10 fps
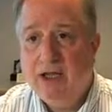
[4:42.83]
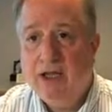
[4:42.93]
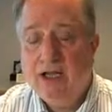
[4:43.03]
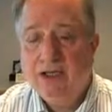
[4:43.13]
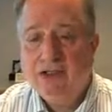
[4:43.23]

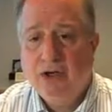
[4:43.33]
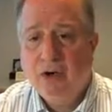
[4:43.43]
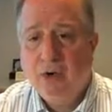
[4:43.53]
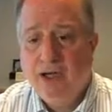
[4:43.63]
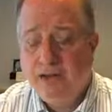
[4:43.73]
So
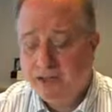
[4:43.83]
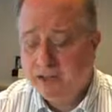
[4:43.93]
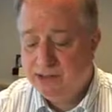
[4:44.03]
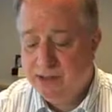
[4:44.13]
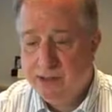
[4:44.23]
in
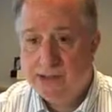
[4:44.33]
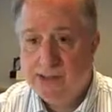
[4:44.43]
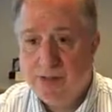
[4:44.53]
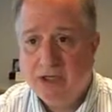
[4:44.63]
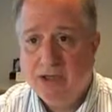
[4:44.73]
this
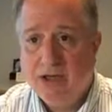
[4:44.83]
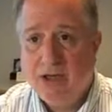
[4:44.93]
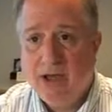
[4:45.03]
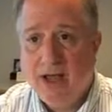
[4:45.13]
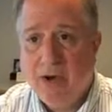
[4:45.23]
CIBIC
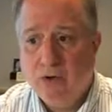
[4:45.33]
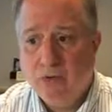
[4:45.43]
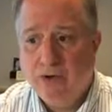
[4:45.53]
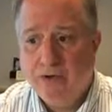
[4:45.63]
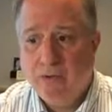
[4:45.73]

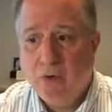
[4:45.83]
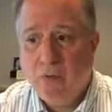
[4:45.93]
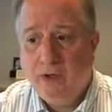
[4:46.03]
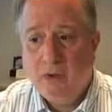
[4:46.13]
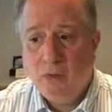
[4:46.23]
algorithm,
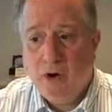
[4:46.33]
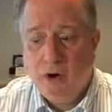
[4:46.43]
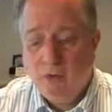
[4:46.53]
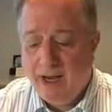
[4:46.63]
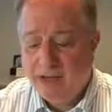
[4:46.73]
we
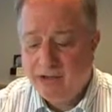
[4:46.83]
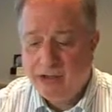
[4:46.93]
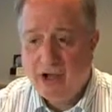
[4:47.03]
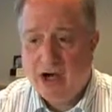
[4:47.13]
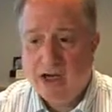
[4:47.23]
actually
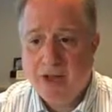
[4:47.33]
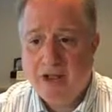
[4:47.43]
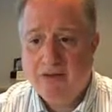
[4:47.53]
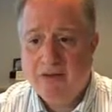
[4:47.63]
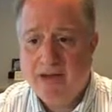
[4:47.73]
talk about
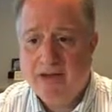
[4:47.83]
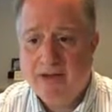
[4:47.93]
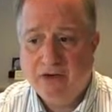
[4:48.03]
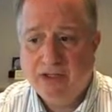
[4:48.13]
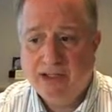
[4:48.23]
the
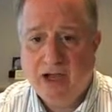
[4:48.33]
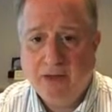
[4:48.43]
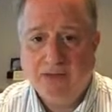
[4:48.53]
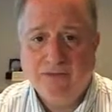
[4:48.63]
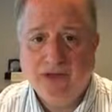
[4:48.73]
different
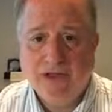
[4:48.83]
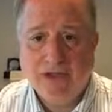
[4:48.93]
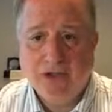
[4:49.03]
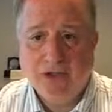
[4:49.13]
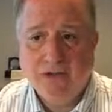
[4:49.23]
types of
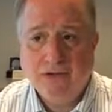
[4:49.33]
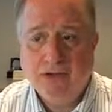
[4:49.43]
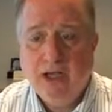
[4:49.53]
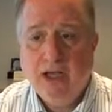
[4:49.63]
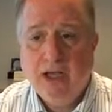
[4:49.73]
conditions.
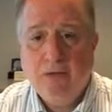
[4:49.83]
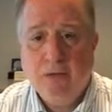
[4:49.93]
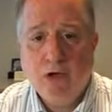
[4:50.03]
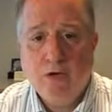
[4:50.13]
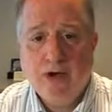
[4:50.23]
And we'll
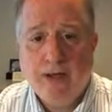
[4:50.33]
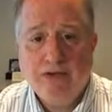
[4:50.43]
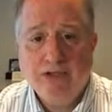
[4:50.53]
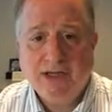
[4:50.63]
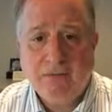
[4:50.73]
go now to
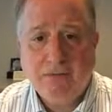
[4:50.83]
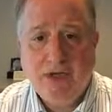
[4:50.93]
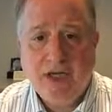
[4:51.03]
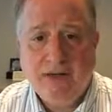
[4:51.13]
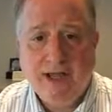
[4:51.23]
type
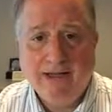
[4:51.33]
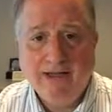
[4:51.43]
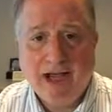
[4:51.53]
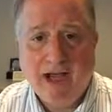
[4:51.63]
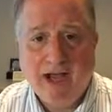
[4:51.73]
B, that is
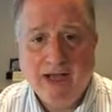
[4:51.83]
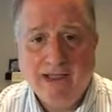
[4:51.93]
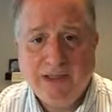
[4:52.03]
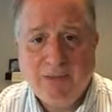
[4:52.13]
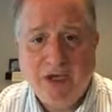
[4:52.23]
high
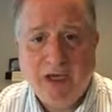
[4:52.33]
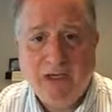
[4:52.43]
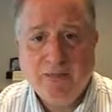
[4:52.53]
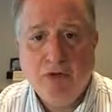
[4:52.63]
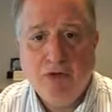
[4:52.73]
ICP
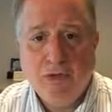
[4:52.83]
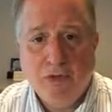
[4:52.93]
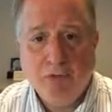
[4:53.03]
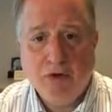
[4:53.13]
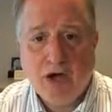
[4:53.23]
but
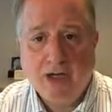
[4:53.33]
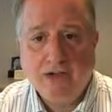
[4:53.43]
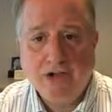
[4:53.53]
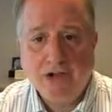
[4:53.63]
normal oxygen.